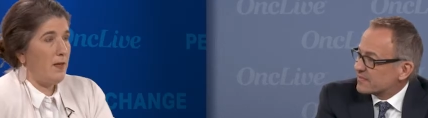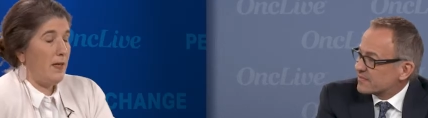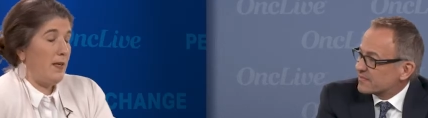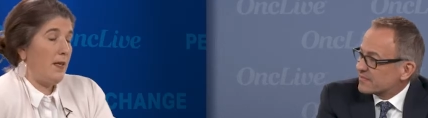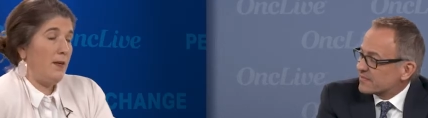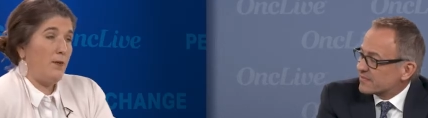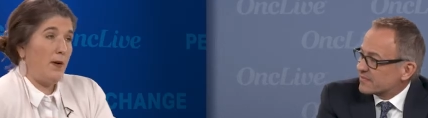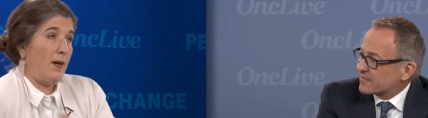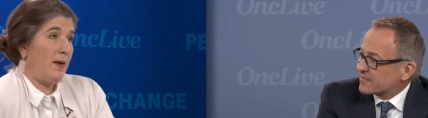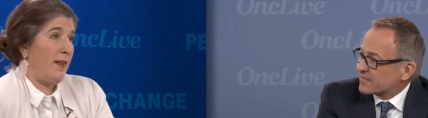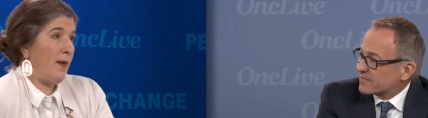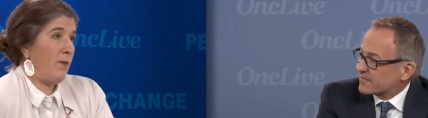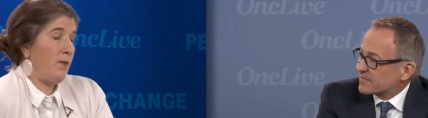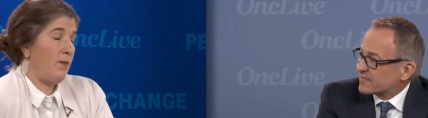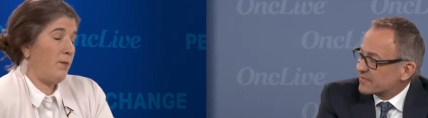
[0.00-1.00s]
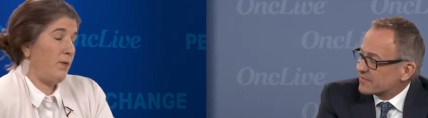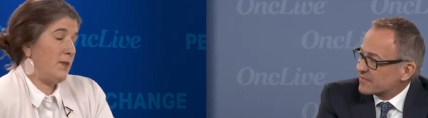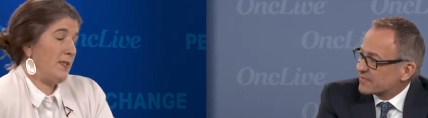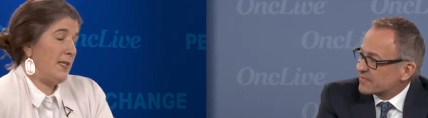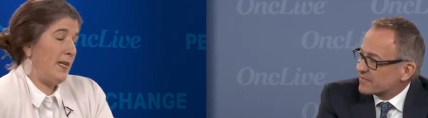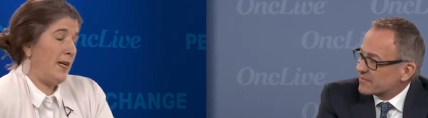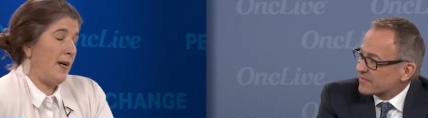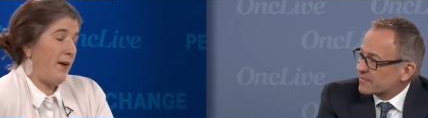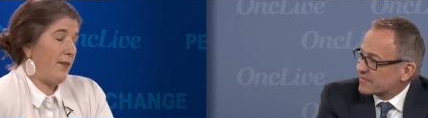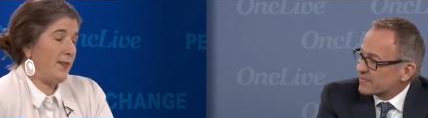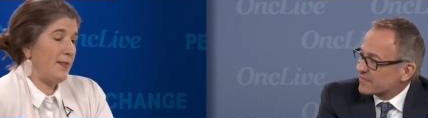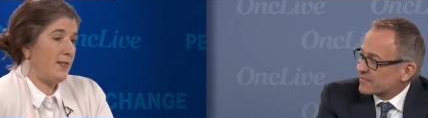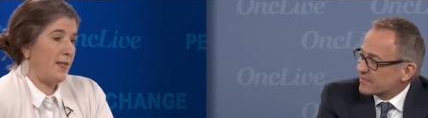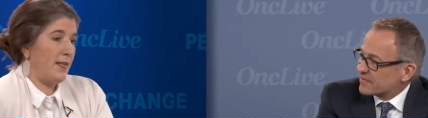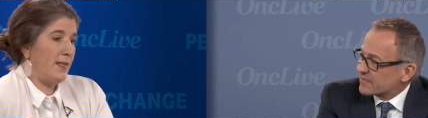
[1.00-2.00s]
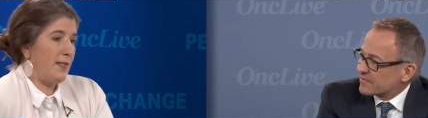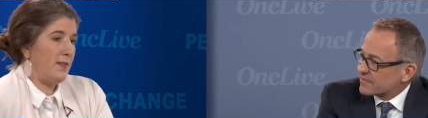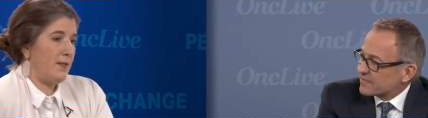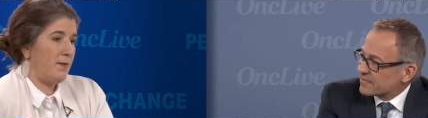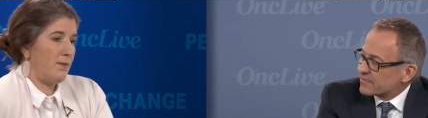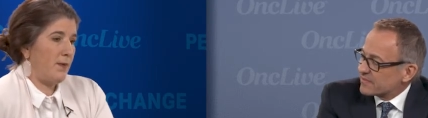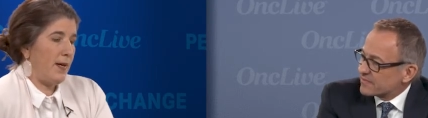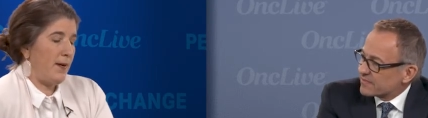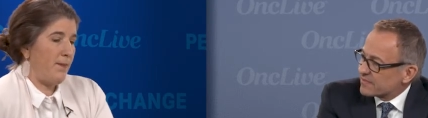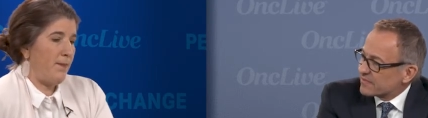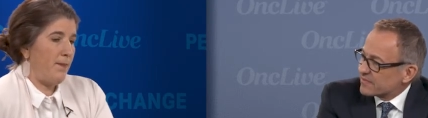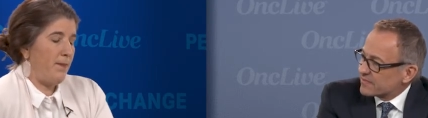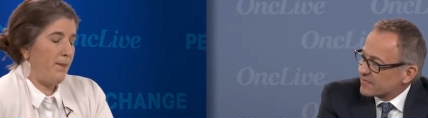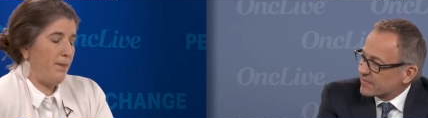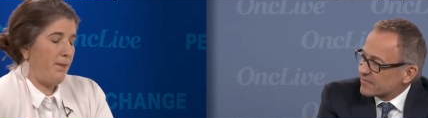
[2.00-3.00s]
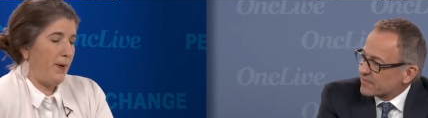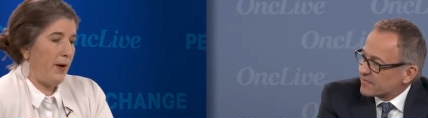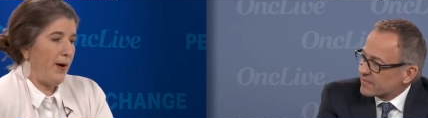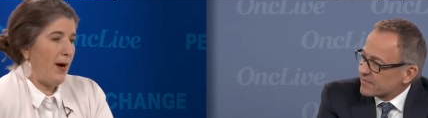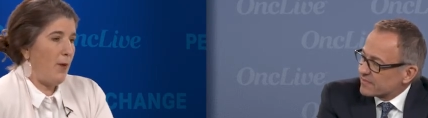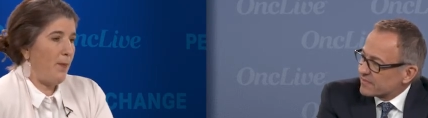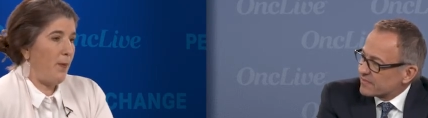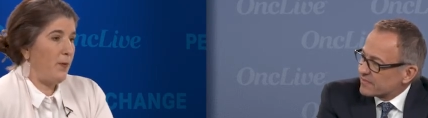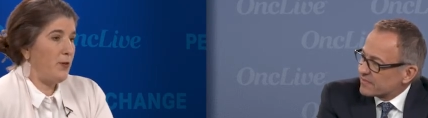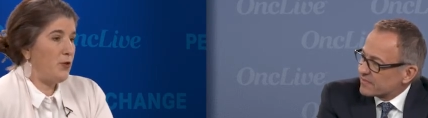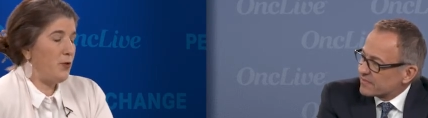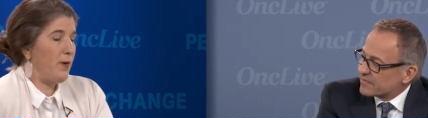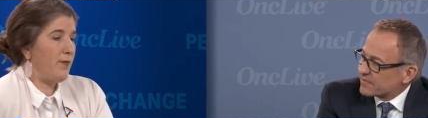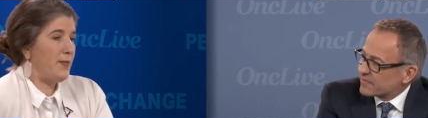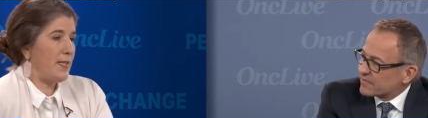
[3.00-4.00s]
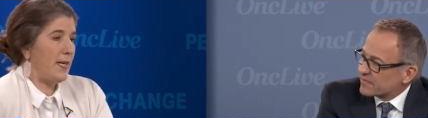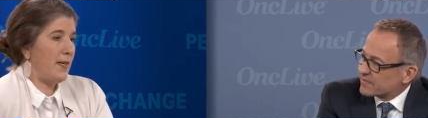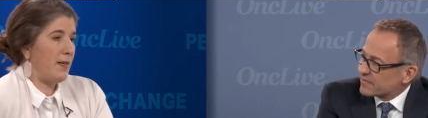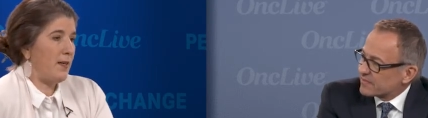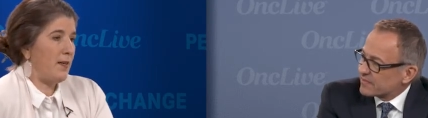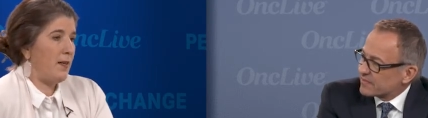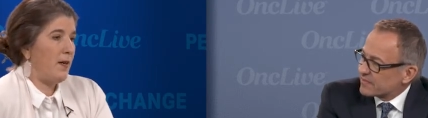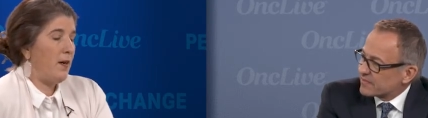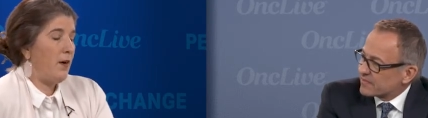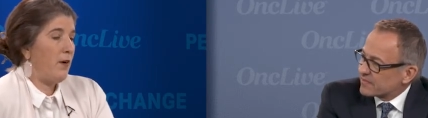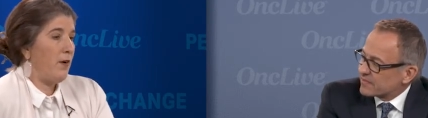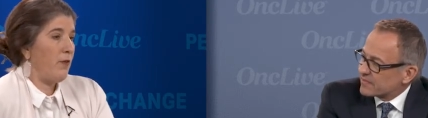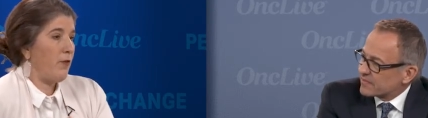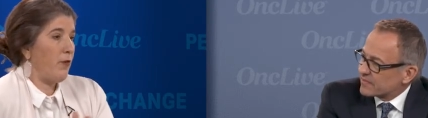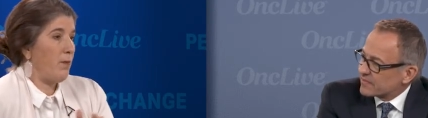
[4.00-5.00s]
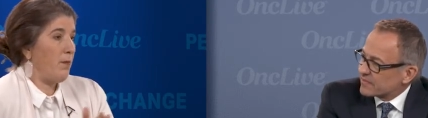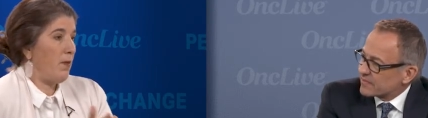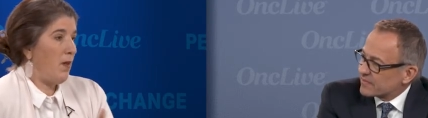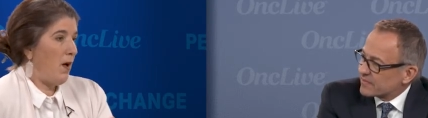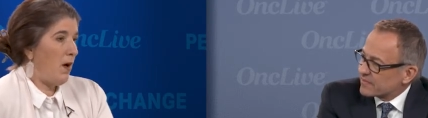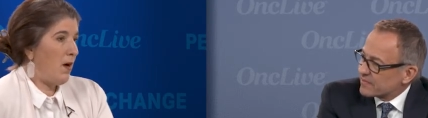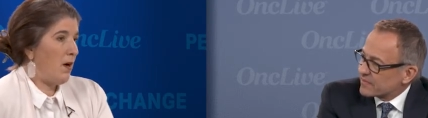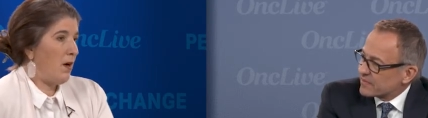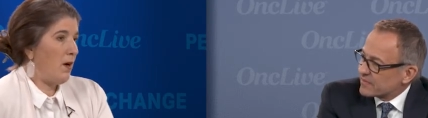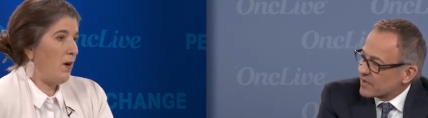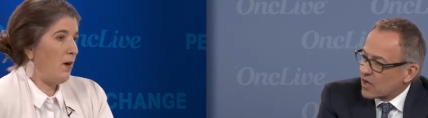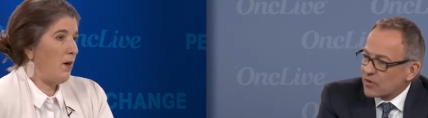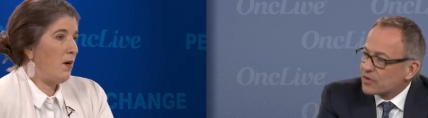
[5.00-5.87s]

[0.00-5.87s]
Speaker 1: and, and, and I think we'll see how the studies kind of bear out. But we do have data from lung.